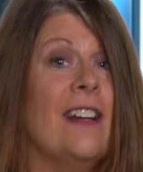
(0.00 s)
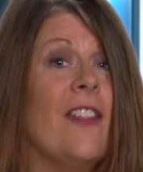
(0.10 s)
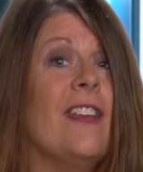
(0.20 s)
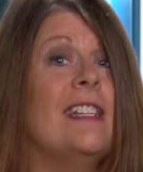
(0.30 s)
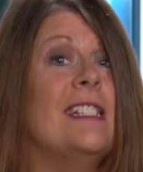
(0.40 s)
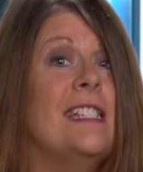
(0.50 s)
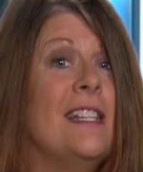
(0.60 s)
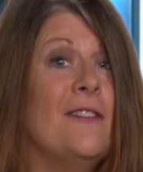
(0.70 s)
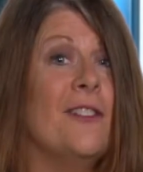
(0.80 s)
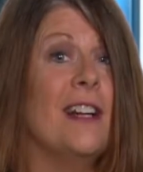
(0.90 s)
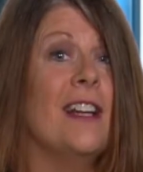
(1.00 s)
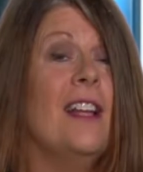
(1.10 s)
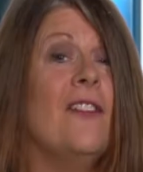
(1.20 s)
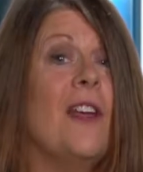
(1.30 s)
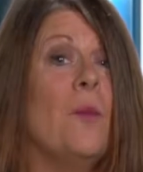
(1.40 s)
nothing different
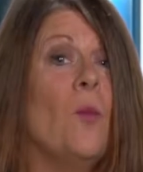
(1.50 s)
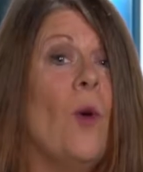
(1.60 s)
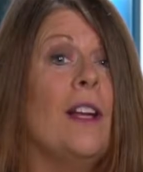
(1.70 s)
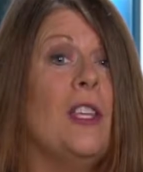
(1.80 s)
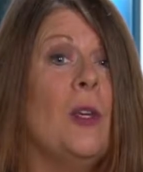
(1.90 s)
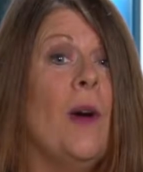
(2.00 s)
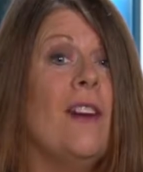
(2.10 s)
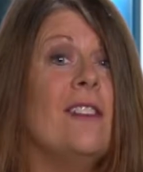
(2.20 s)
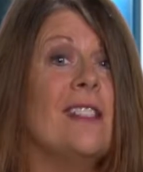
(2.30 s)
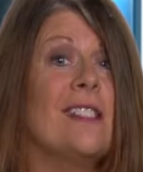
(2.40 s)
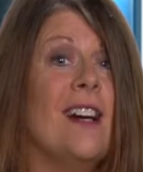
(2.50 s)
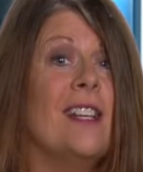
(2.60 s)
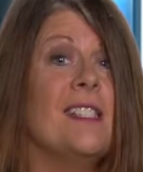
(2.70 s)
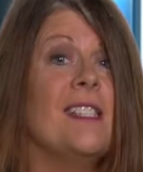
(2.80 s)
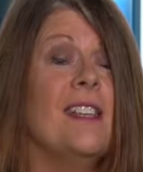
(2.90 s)
than what you have
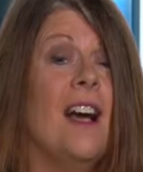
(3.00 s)
discussed